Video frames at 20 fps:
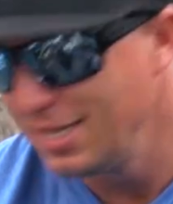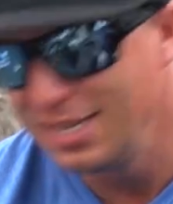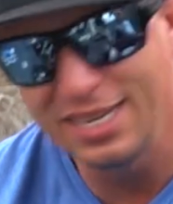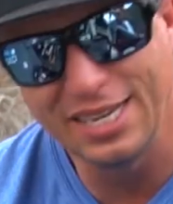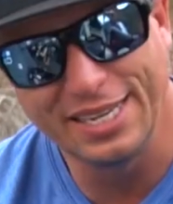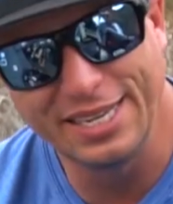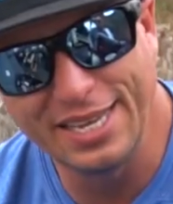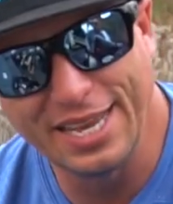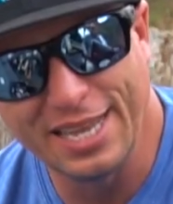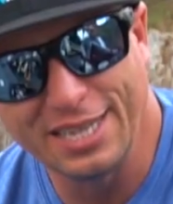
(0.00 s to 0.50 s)

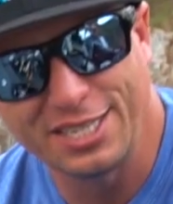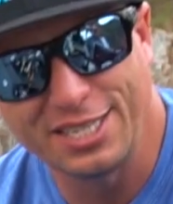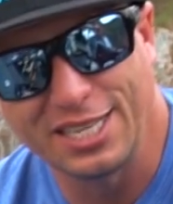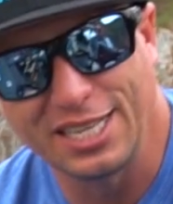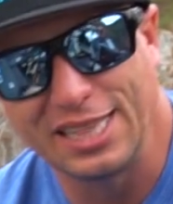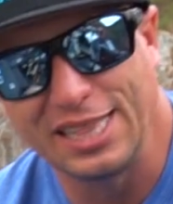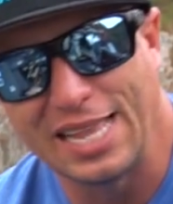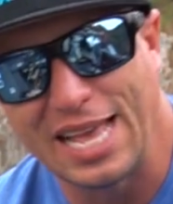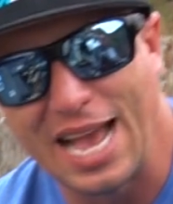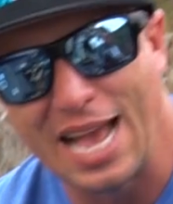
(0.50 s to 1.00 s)
against
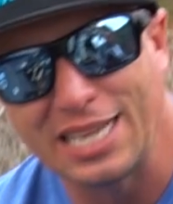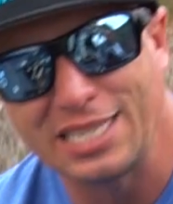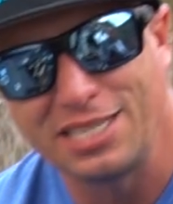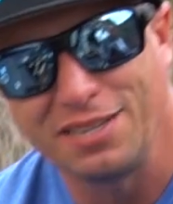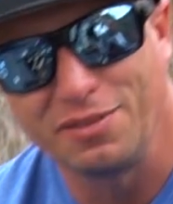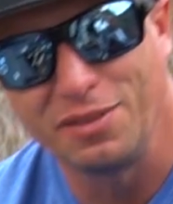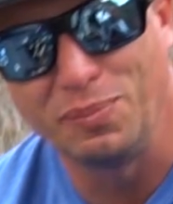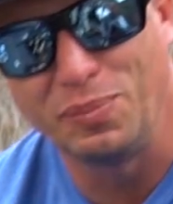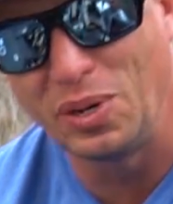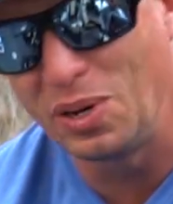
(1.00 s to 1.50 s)
the glass
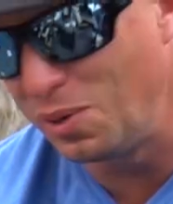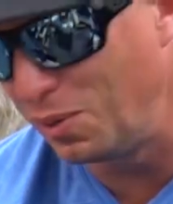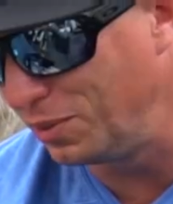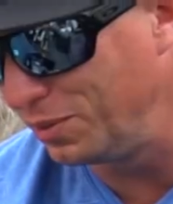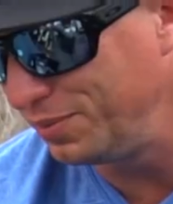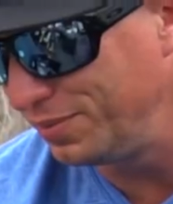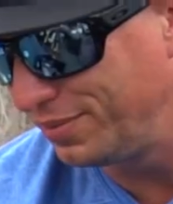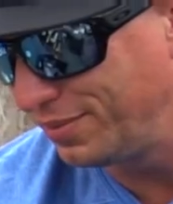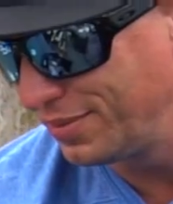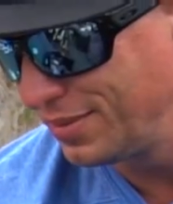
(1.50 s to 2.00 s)
of the
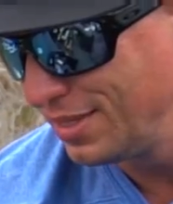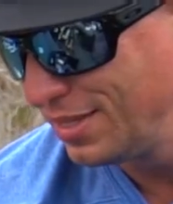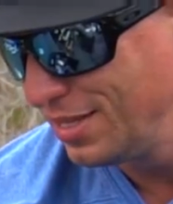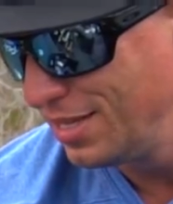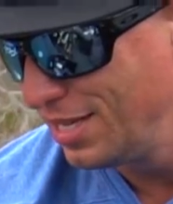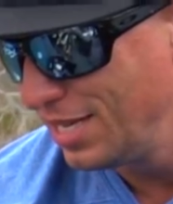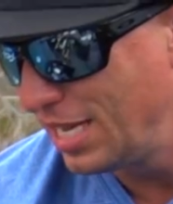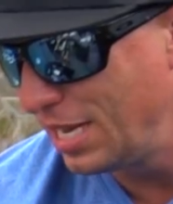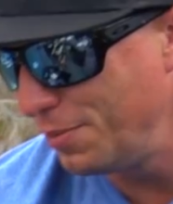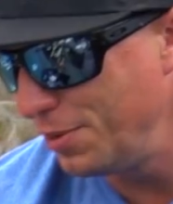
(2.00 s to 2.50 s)
boat.
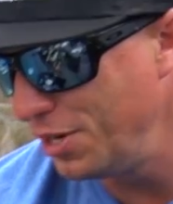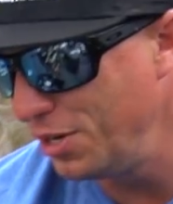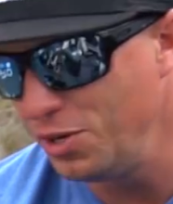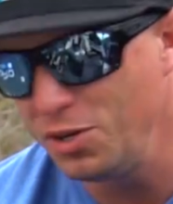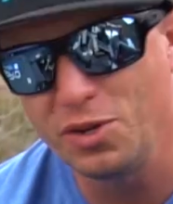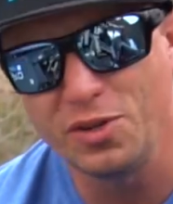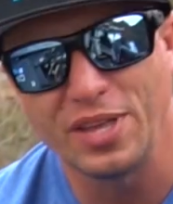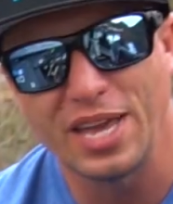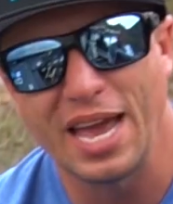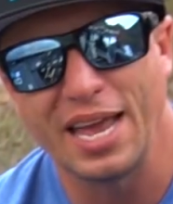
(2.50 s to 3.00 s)
And when you
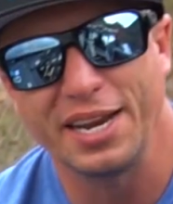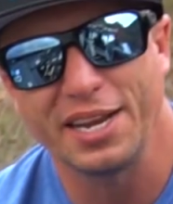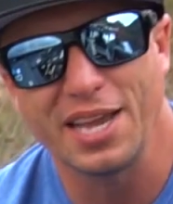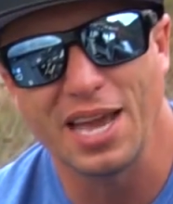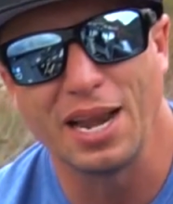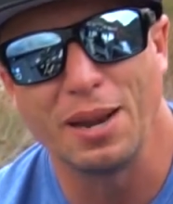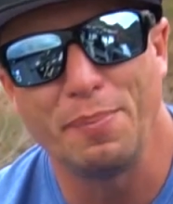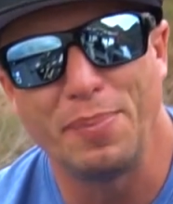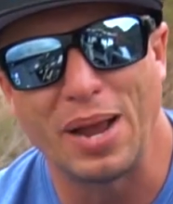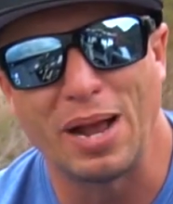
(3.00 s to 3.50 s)
do that, it
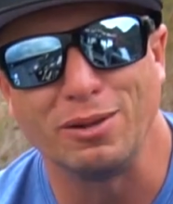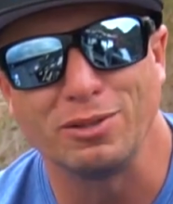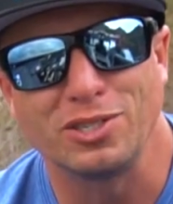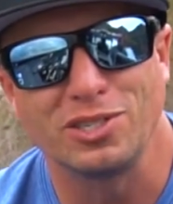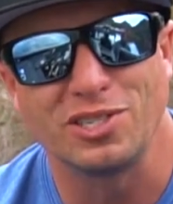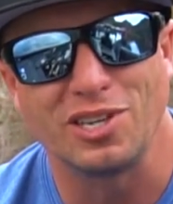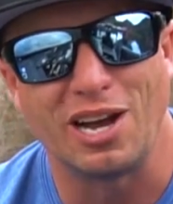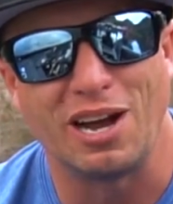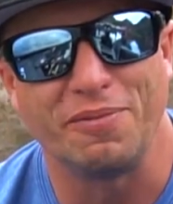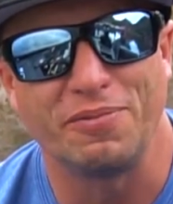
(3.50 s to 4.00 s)
kind of
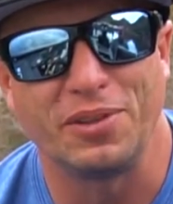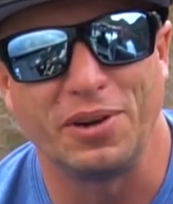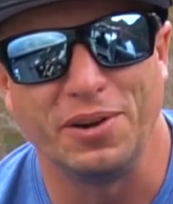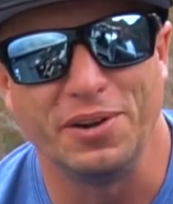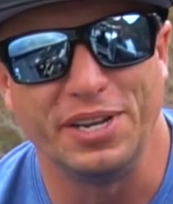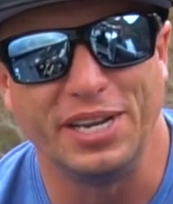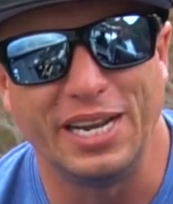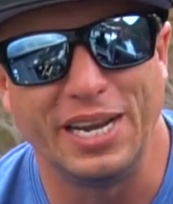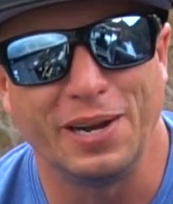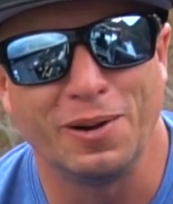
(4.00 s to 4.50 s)
bounces off there
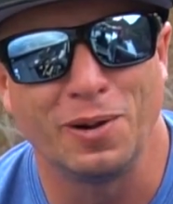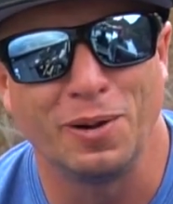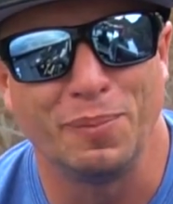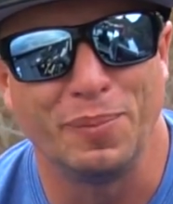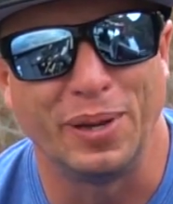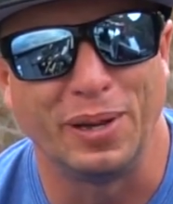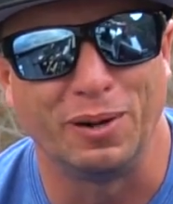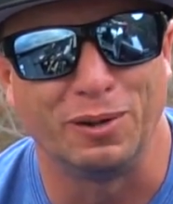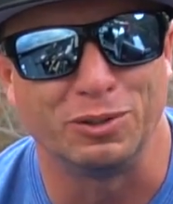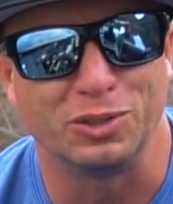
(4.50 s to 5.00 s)
and you hear
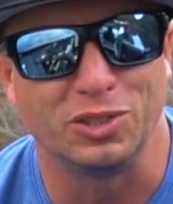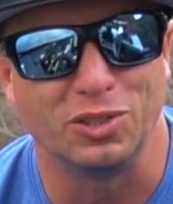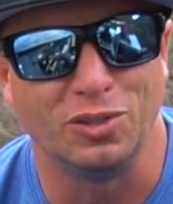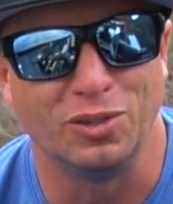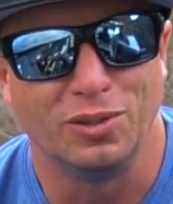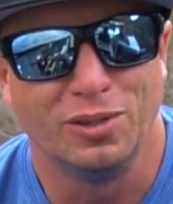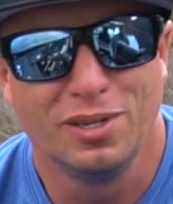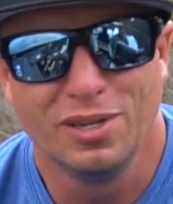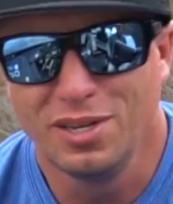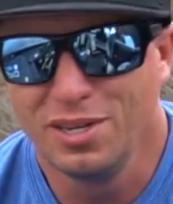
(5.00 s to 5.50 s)
it better.
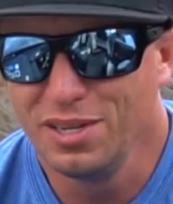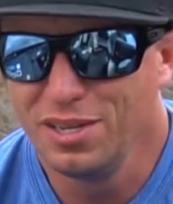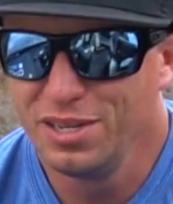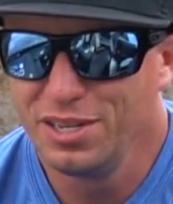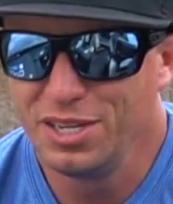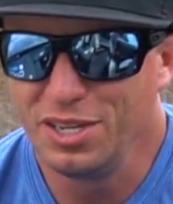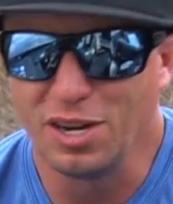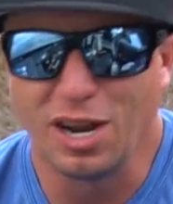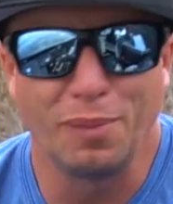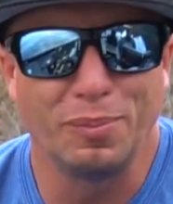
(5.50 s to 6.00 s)
So,
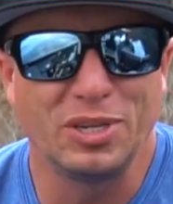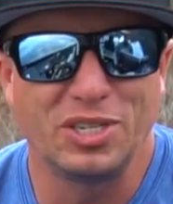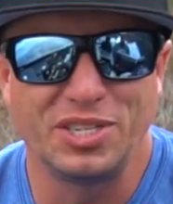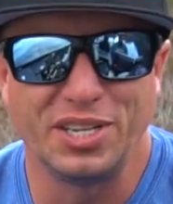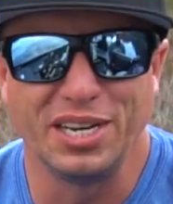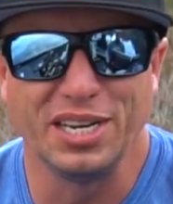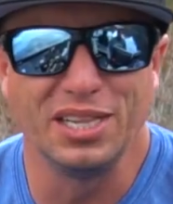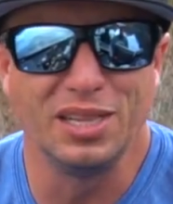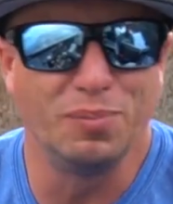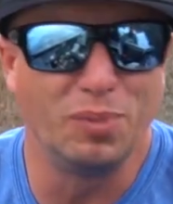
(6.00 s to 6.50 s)
you know, I'd be
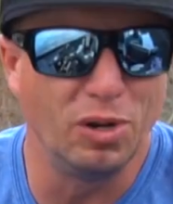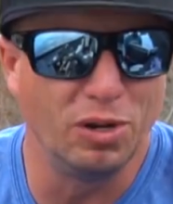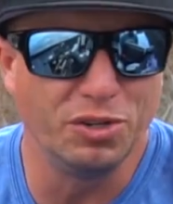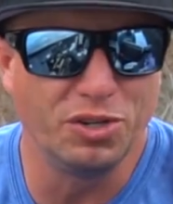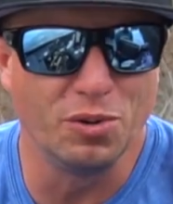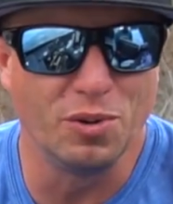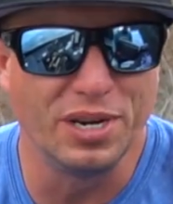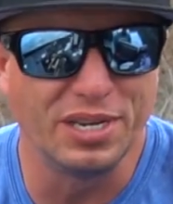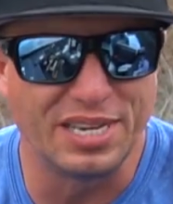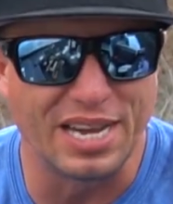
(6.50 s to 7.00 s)
sitting in the
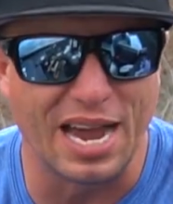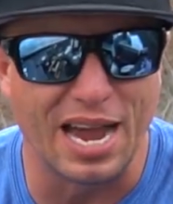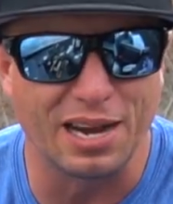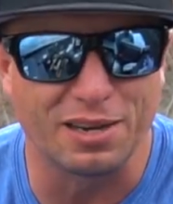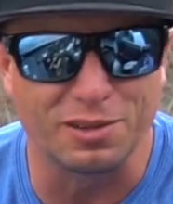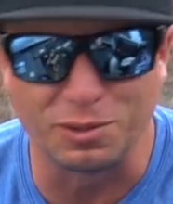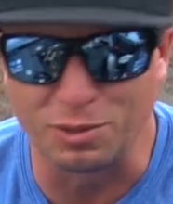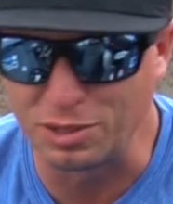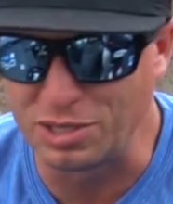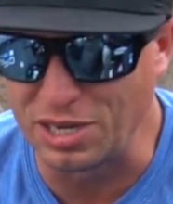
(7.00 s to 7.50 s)
boat doing
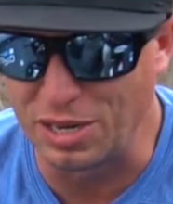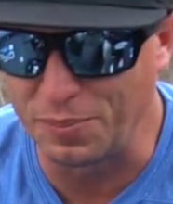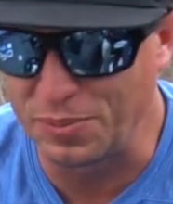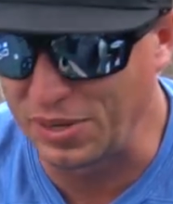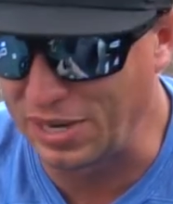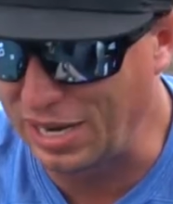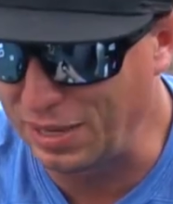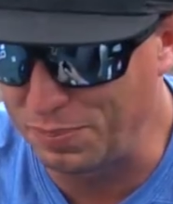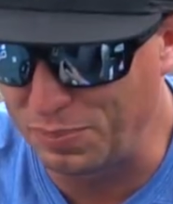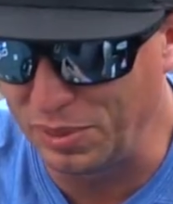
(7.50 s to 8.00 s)
tackle or
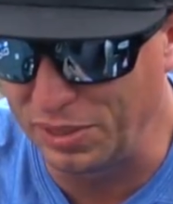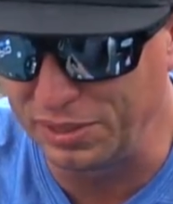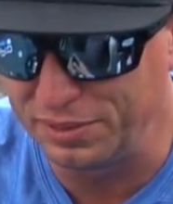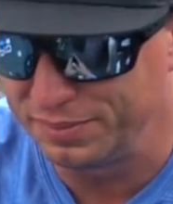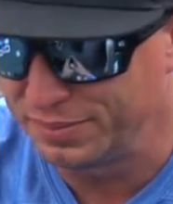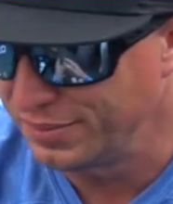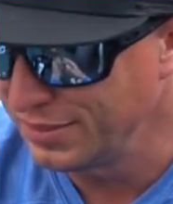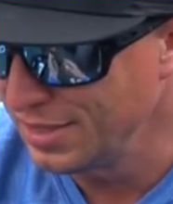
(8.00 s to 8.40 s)
something. I'd put,